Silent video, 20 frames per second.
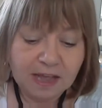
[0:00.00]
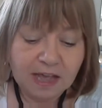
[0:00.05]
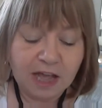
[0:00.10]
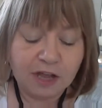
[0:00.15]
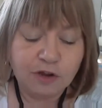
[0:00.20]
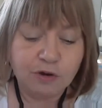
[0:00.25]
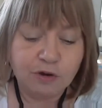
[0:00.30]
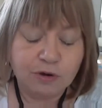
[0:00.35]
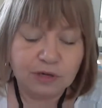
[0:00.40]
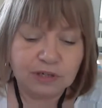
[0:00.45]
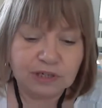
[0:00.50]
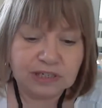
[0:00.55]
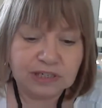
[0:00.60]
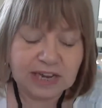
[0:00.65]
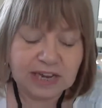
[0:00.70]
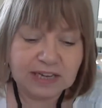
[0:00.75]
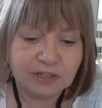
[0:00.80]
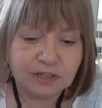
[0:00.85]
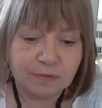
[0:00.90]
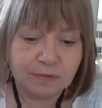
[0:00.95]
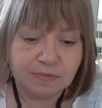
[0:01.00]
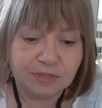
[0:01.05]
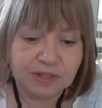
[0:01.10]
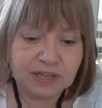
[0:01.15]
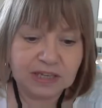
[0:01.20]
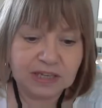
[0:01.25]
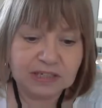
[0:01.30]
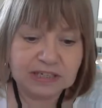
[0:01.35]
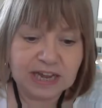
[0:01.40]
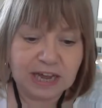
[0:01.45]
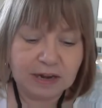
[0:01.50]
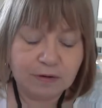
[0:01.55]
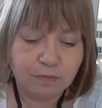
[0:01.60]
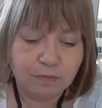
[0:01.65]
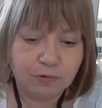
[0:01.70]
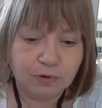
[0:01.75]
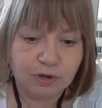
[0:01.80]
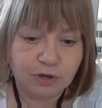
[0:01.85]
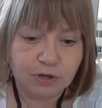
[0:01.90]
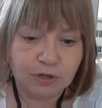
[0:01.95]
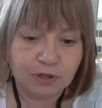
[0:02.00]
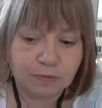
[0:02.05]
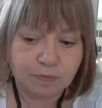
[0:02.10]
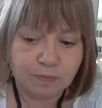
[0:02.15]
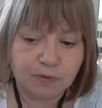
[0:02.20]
and you can say something in 10 words,